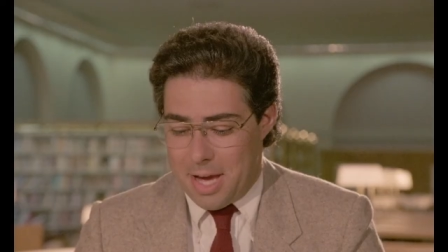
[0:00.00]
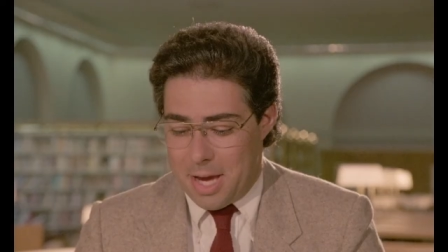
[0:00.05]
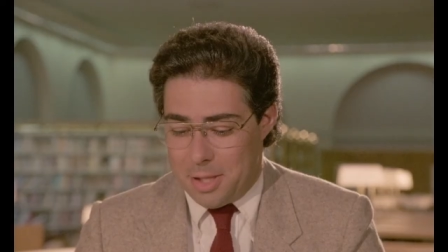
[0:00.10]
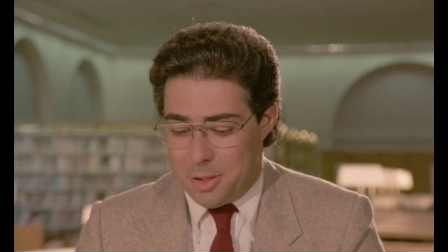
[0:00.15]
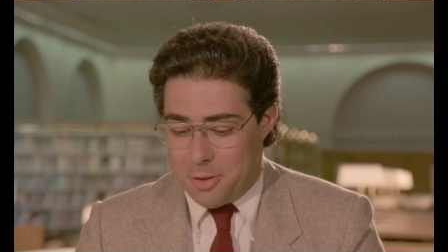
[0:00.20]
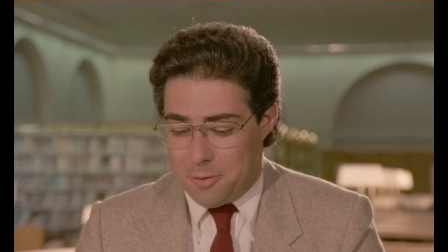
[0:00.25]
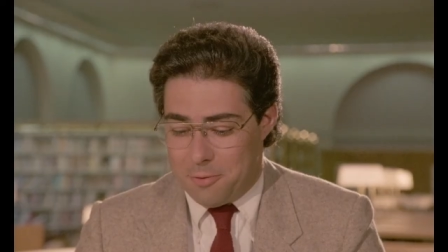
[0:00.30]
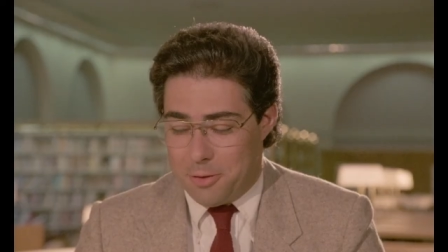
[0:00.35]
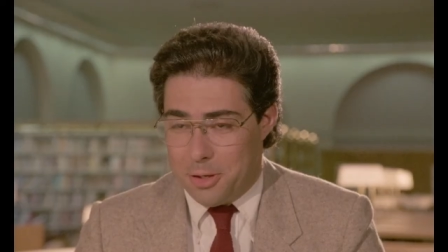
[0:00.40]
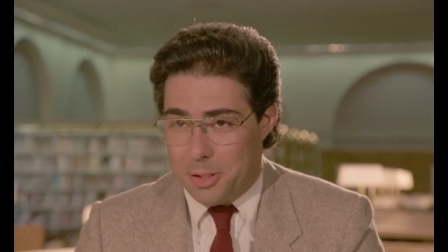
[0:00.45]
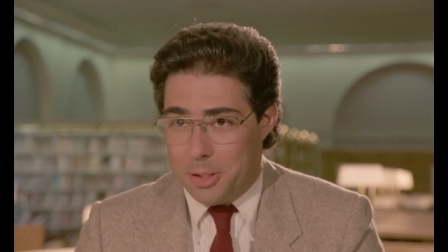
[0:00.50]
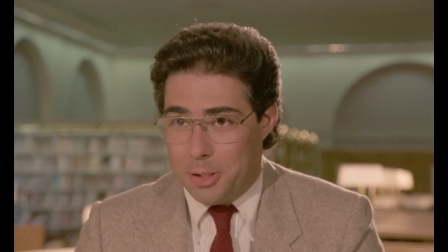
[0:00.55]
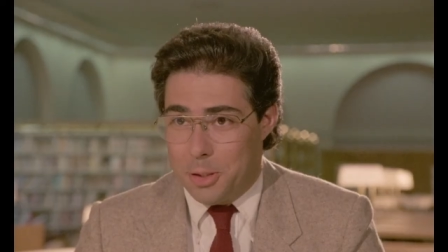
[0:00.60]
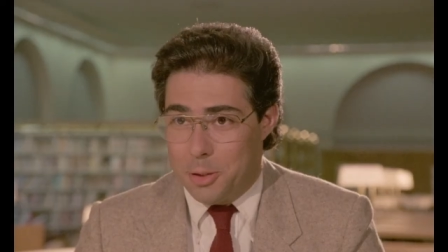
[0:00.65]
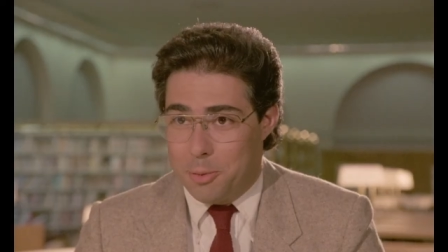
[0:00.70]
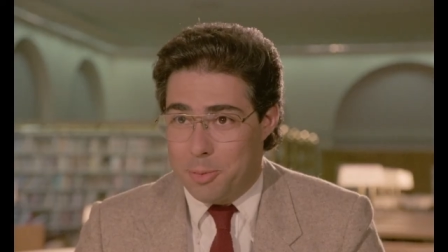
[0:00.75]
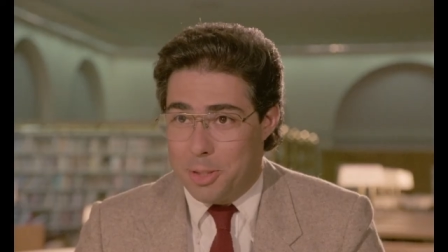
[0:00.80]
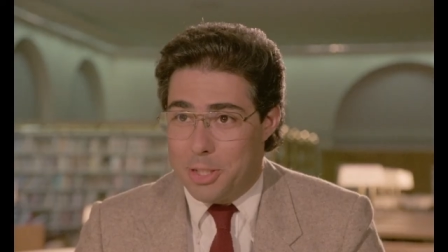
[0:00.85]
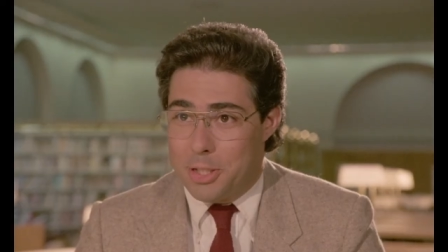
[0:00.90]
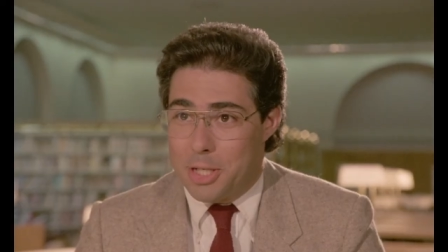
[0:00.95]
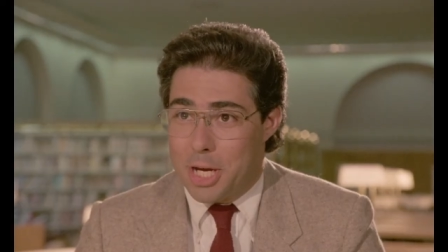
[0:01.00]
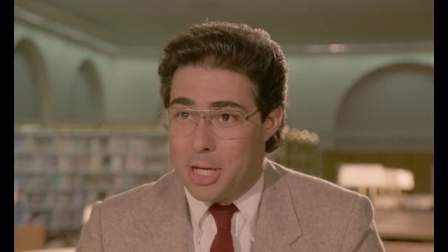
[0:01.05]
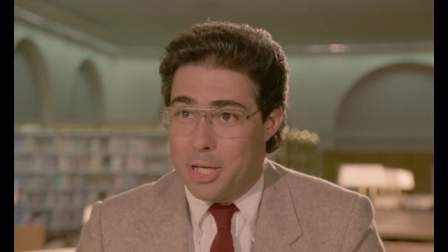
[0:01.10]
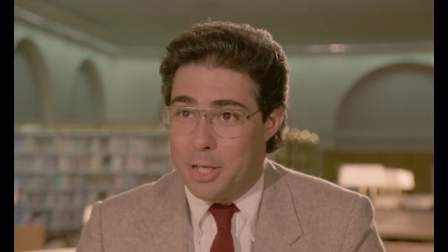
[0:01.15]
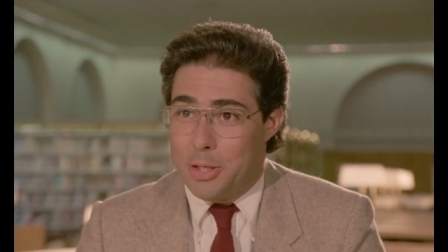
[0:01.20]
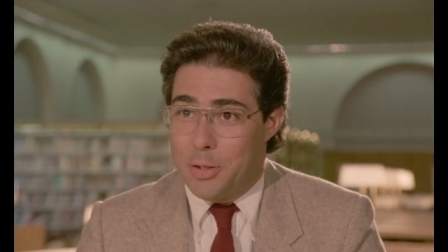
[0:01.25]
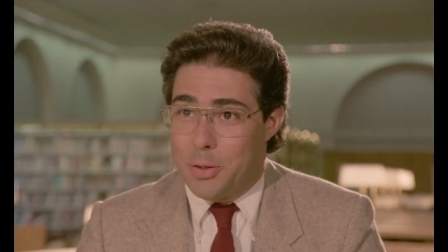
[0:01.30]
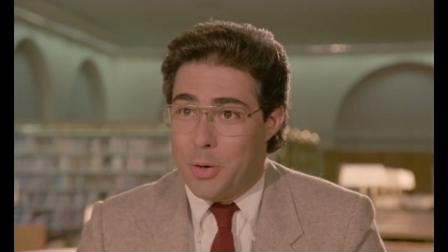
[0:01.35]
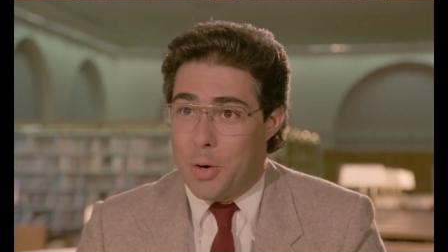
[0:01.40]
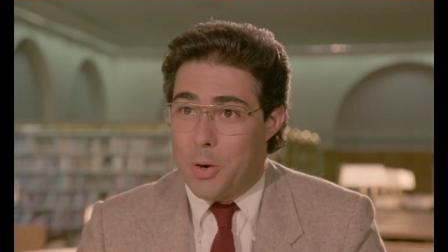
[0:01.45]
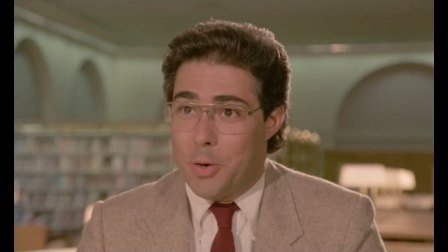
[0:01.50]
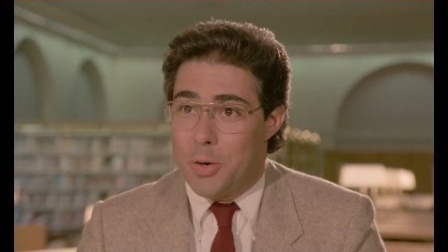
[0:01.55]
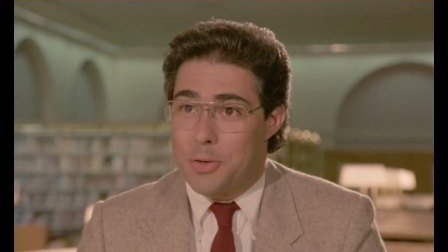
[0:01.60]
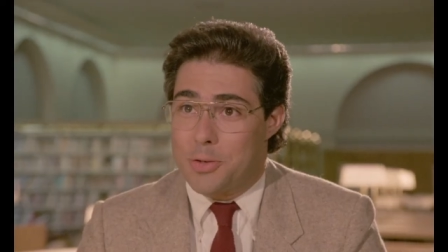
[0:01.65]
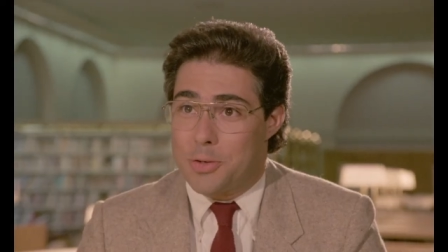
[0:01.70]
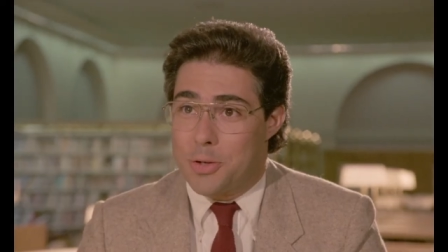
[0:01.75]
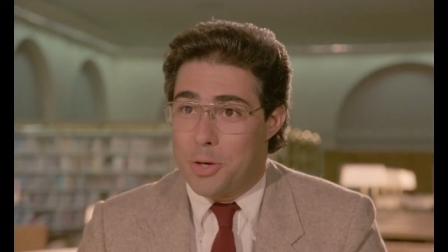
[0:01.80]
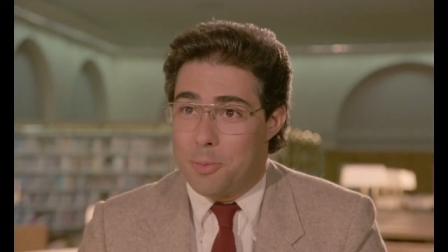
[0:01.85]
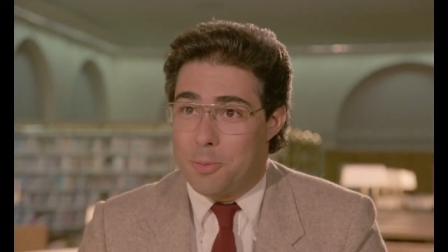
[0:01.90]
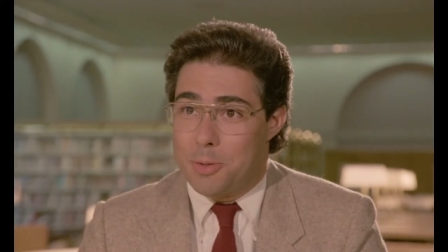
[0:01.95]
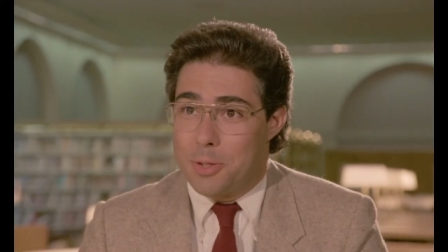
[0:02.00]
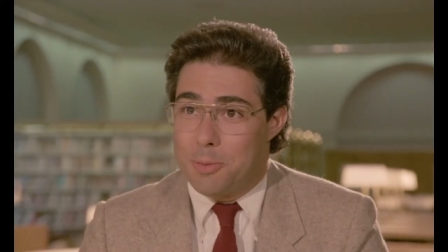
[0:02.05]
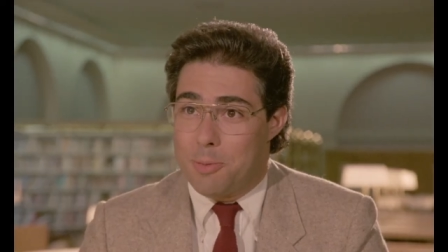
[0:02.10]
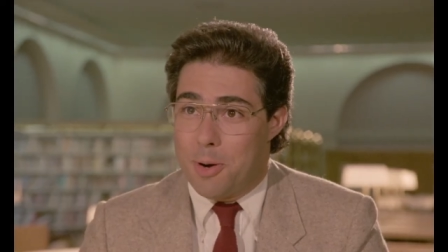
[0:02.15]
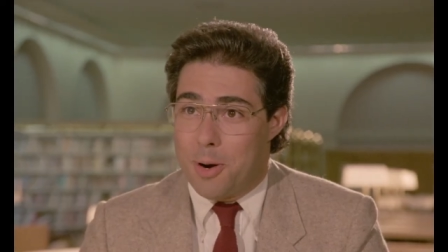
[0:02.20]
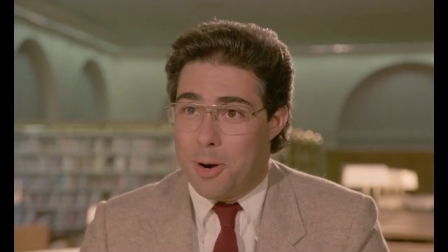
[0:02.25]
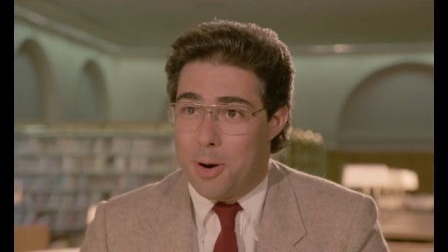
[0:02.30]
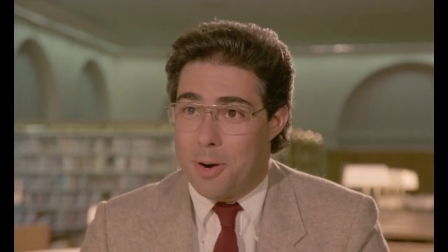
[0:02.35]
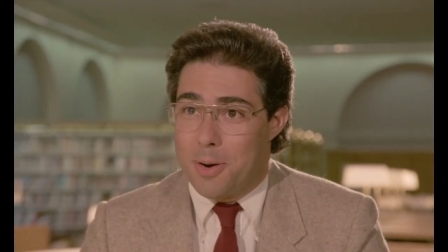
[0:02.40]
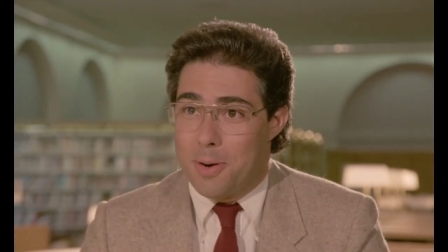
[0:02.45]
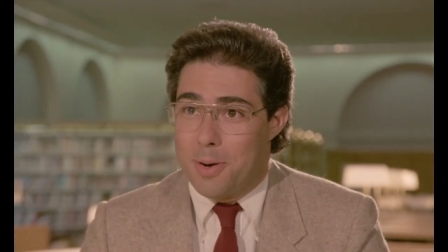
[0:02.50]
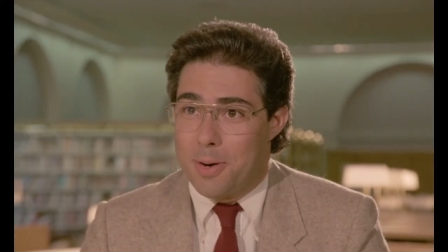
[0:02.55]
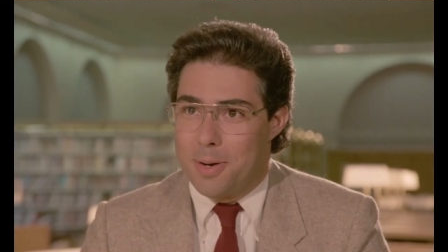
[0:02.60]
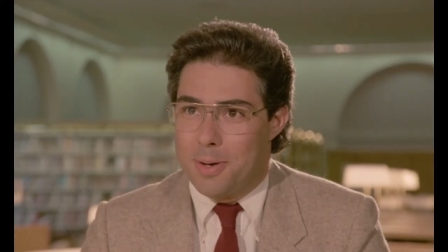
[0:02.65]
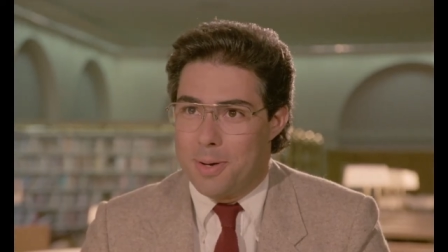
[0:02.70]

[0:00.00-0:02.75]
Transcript: I get the feeling you'll be checking your horoscope tomorrow.